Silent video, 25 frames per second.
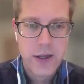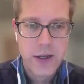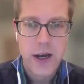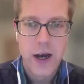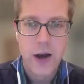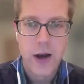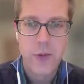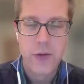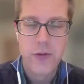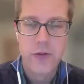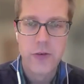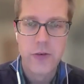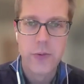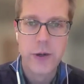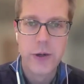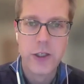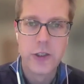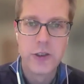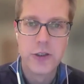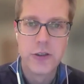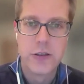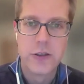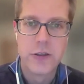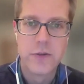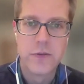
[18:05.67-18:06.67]

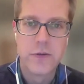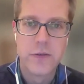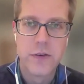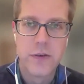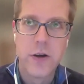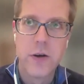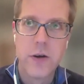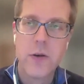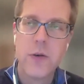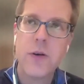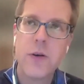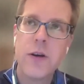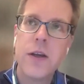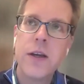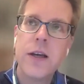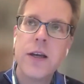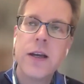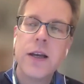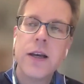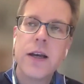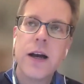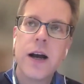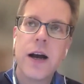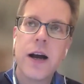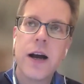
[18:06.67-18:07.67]
information can flow.
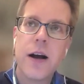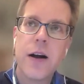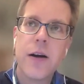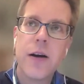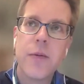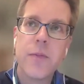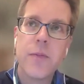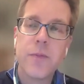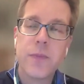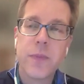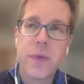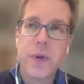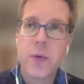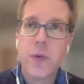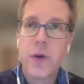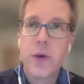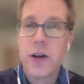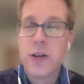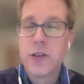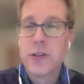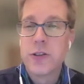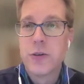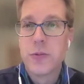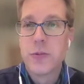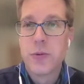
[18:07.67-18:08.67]
We
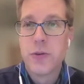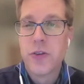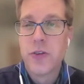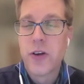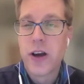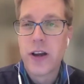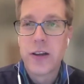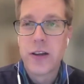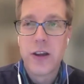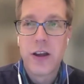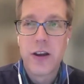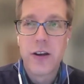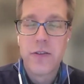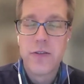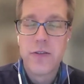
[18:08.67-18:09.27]
also provide a lot of